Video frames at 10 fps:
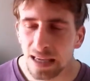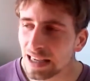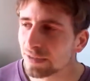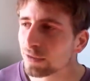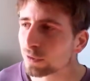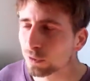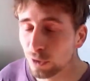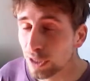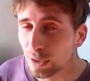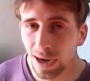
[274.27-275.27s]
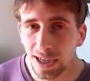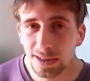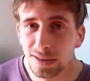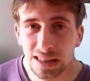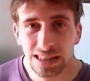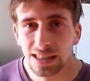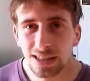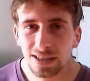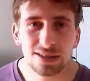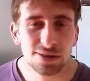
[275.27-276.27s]
Even free range
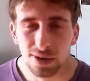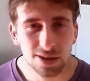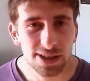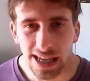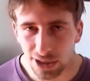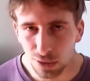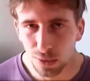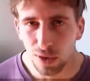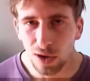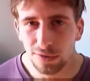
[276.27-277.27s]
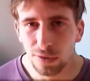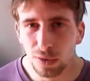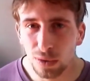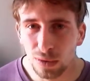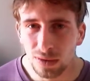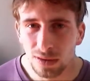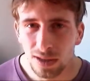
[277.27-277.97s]
is not a natural life at all.